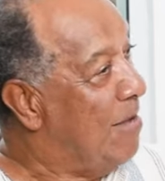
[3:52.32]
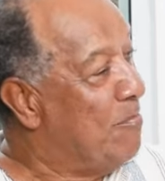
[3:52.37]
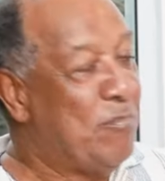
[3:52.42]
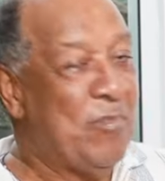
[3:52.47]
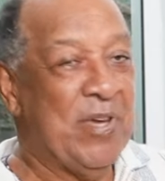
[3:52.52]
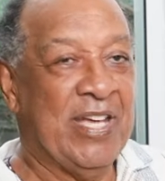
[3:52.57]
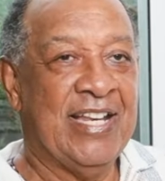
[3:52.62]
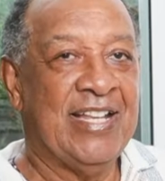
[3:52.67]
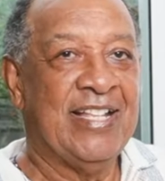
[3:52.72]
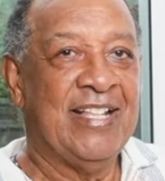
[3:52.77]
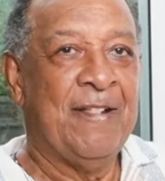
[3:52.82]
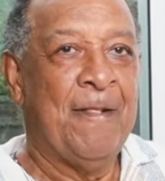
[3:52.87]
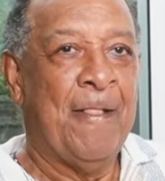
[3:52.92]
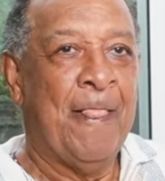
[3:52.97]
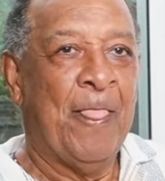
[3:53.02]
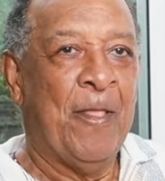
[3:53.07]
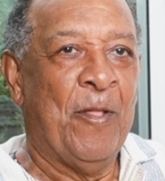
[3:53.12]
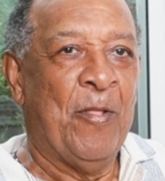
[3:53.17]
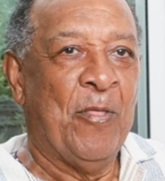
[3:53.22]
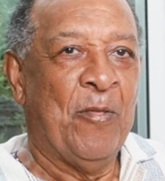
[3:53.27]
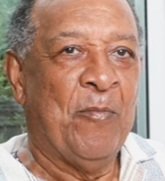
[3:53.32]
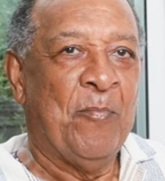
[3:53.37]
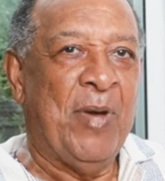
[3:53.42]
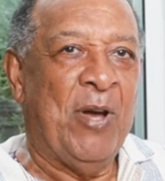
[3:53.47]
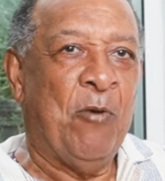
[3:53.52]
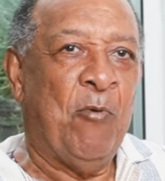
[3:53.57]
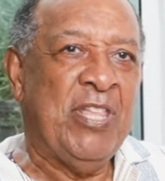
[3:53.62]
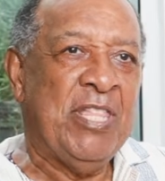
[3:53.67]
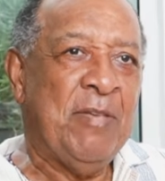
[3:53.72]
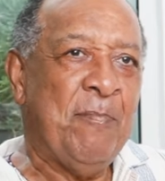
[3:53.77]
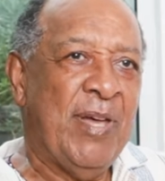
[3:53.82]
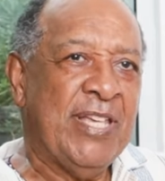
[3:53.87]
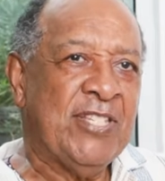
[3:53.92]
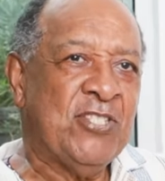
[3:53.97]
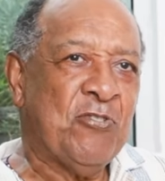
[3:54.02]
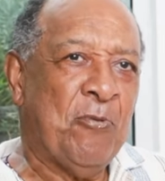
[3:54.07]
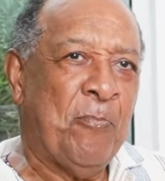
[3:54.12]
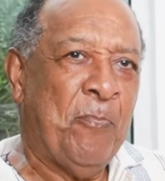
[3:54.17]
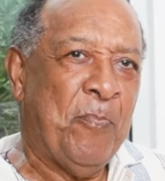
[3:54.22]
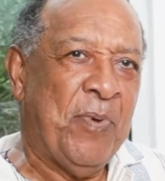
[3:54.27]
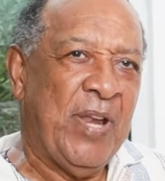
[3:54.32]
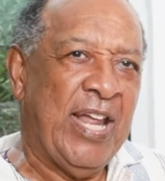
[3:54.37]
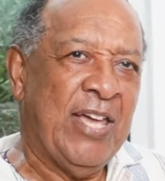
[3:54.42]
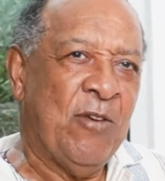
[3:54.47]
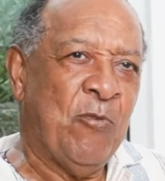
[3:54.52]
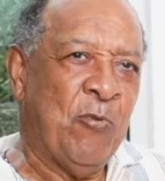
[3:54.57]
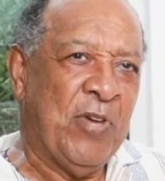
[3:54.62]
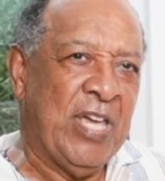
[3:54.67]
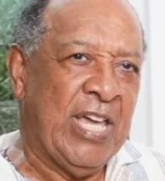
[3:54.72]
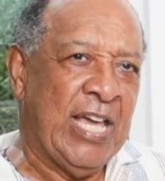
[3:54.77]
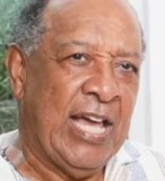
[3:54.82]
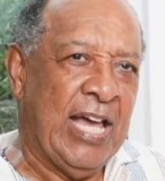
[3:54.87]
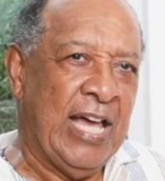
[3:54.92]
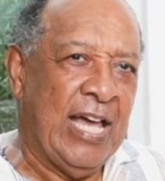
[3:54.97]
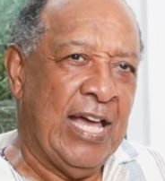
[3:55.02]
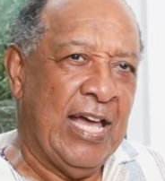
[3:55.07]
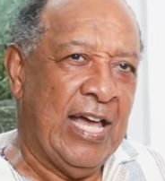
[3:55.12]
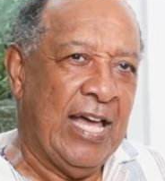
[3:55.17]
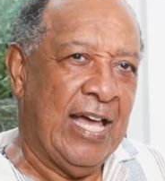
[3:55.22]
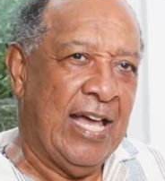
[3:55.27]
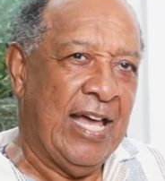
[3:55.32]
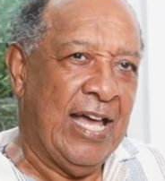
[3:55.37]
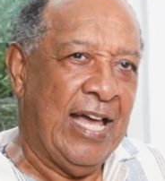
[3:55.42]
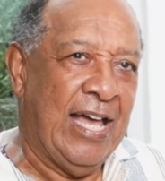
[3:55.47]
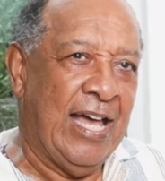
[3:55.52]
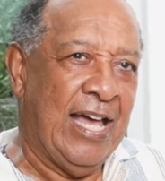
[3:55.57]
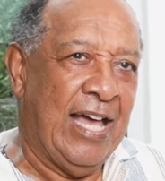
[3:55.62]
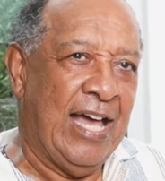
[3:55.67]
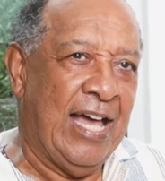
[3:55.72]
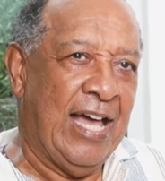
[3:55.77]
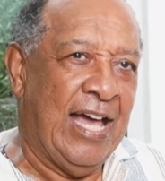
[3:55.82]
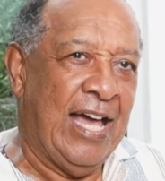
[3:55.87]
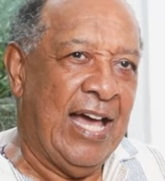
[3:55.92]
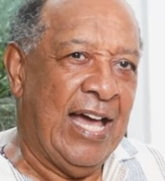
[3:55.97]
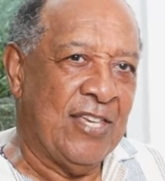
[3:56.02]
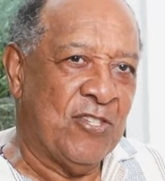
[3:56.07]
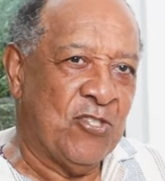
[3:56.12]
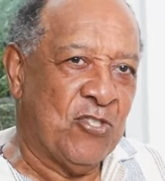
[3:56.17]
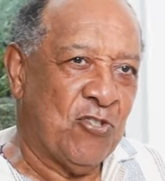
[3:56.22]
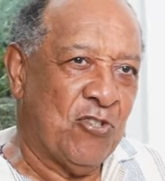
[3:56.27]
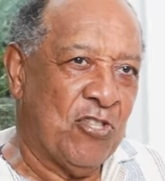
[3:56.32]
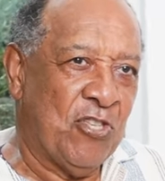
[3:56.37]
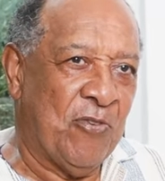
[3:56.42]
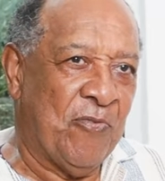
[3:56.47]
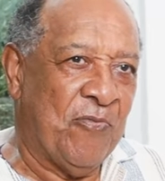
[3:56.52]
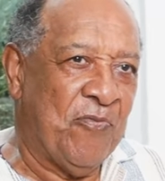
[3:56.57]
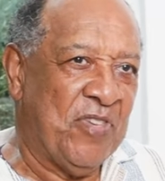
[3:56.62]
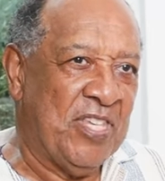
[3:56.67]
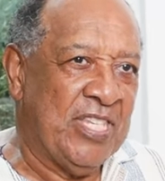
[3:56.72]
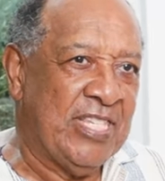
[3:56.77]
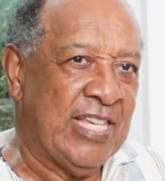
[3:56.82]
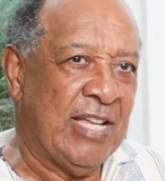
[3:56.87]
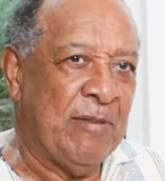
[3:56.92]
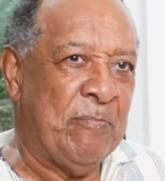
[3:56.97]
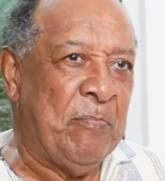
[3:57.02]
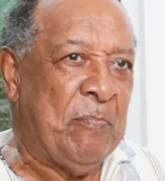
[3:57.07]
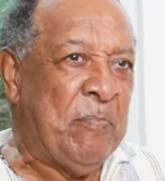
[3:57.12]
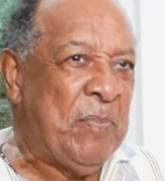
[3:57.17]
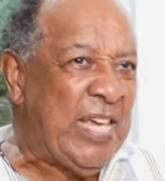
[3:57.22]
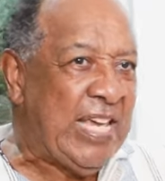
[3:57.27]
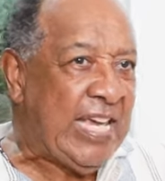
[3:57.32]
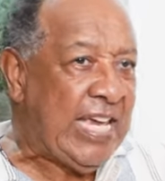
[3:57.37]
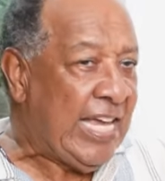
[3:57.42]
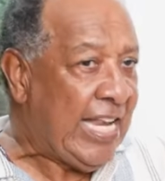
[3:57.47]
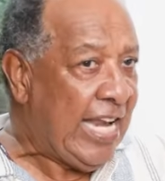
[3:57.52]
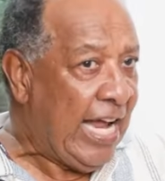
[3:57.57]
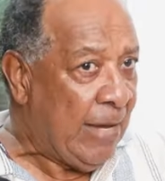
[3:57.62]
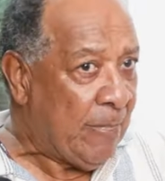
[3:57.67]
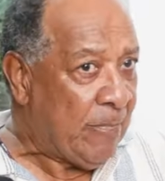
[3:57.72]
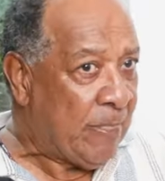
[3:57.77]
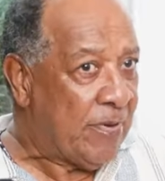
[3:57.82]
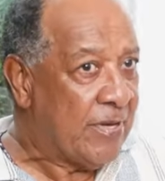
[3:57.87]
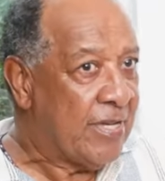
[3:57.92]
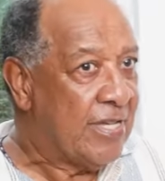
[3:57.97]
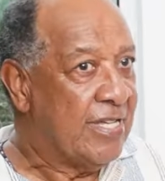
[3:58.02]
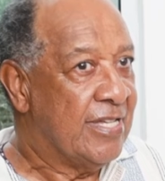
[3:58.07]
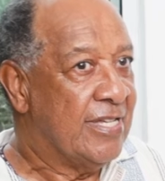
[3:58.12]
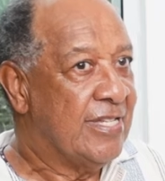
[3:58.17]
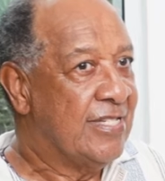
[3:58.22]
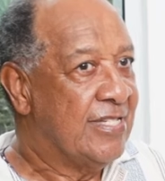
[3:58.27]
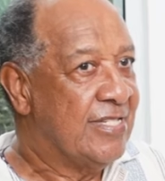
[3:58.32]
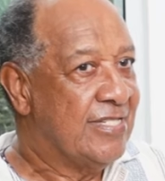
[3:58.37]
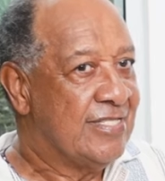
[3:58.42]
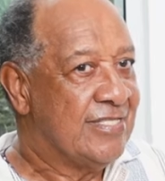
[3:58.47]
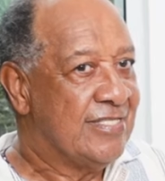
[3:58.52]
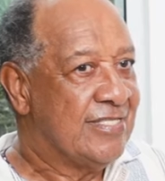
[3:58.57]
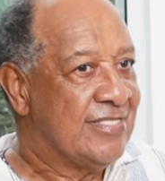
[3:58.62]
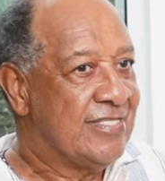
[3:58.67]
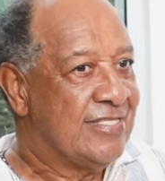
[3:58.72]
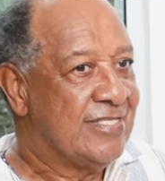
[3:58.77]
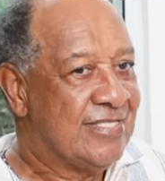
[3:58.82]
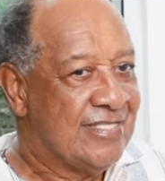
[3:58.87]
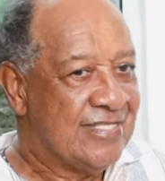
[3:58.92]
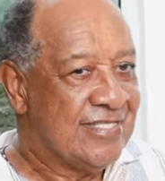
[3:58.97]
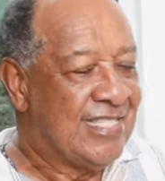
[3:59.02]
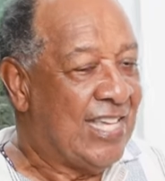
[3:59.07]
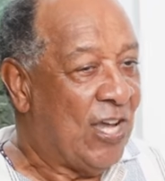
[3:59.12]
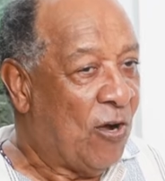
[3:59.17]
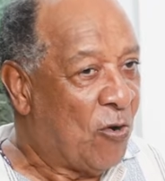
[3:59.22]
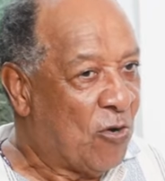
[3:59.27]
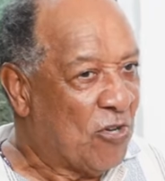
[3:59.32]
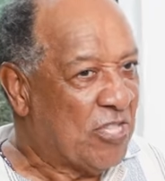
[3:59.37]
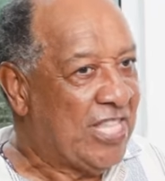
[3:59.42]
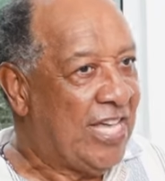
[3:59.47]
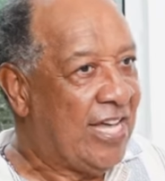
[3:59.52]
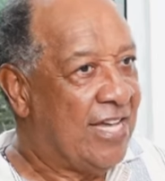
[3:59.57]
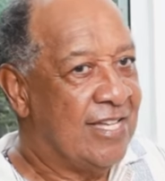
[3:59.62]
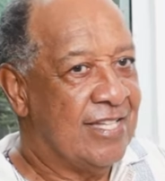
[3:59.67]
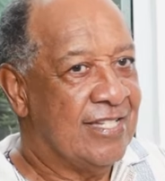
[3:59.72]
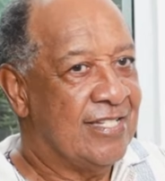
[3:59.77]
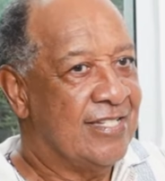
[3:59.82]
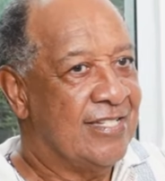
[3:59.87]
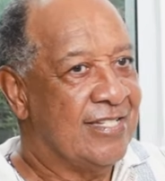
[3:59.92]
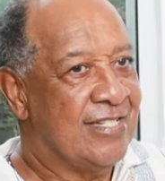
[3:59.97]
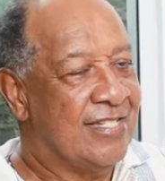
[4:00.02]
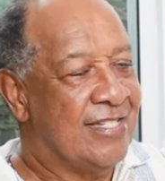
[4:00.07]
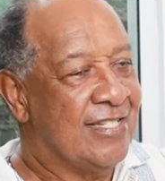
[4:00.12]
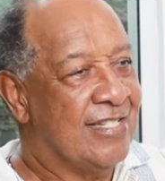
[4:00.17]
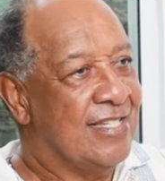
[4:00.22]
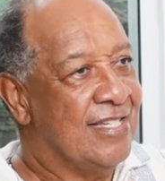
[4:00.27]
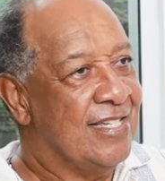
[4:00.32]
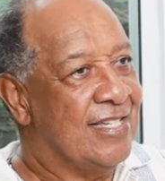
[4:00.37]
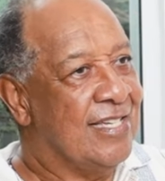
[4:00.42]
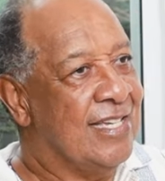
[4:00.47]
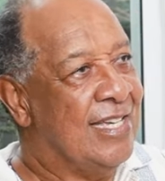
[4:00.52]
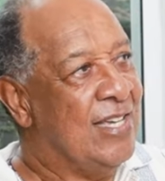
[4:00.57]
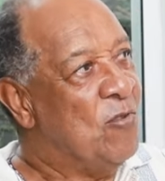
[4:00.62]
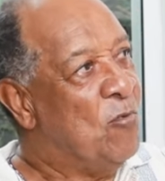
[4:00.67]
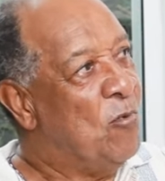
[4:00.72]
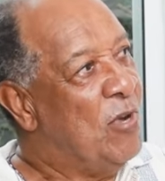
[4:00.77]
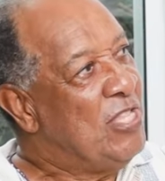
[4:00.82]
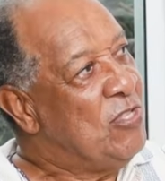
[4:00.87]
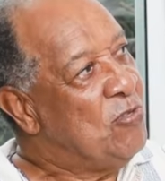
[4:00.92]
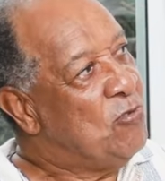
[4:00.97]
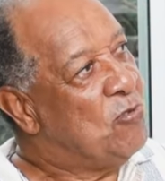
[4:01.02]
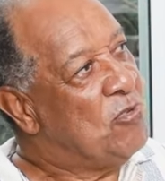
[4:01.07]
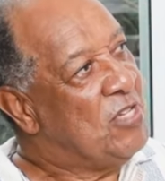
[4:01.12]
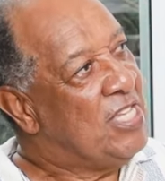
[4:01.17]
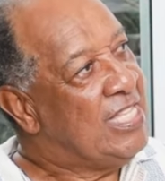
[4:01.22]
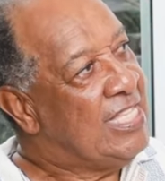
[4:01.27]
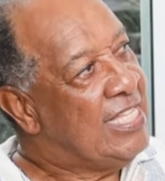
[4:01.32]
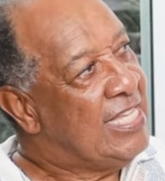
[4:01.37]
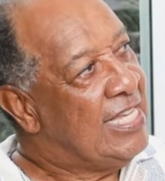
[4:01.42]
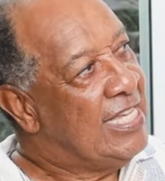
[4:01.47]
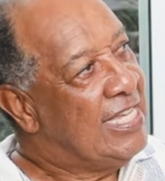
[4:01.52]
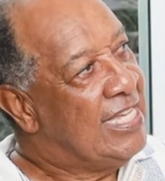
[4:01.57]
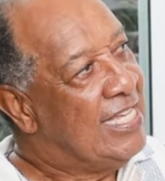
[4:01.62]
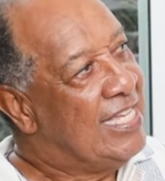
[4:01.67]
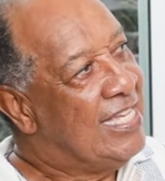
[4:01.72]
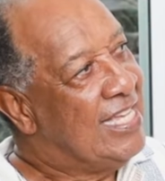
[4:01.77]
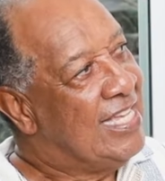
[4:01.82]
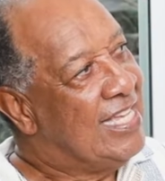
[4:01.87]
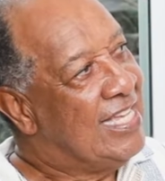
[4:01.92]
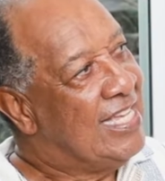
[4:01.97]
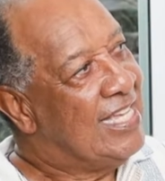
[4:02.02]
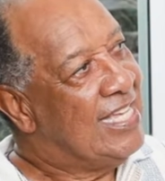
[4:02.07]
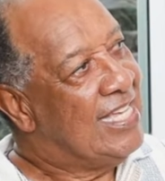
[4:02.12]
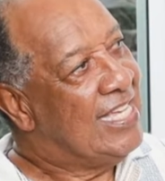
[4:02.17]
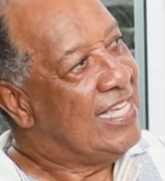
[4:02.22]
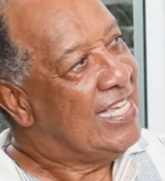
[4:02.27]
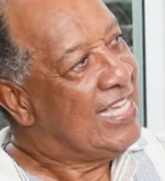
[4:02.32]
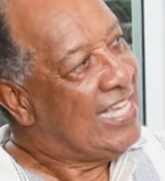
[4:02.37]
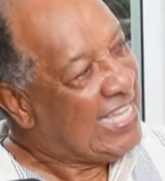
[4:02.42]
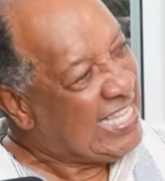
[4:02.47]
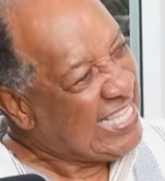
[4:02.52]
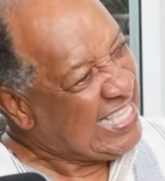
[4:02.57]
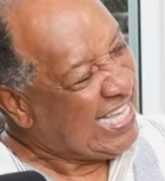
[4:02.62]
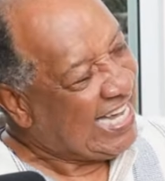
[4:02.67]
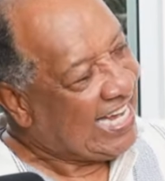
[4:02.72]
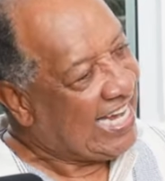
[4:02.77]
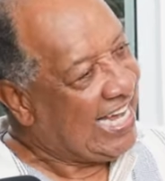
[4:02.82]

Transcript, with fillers: amber. But what am I surprised when uh, I saw the official pick it up, yeah. the order, the order, and went to eating in the